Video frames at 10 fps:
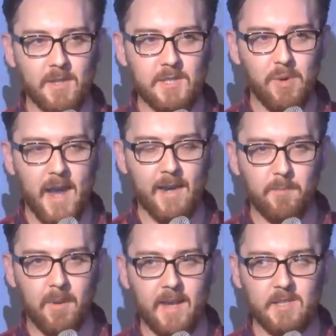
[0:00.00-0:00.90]
as high
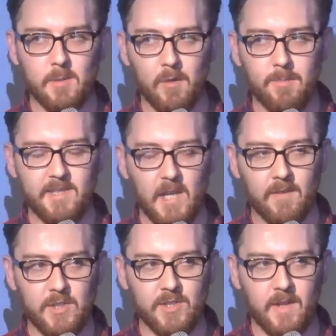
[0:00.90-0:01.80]
a place above my
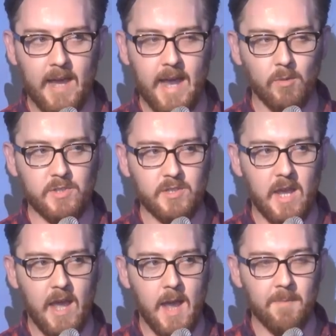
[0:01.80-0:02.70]
television in the house.
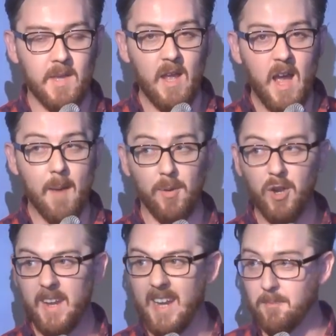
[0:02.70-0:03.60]
Um, I
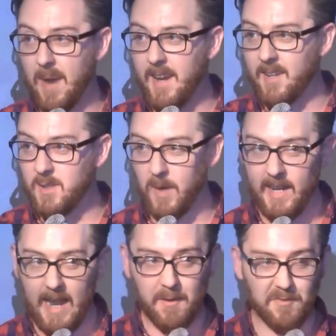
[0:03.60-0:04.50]
burned in Penders when
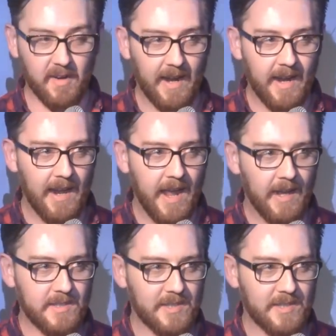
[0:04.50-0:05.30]
he left, right? And, uh,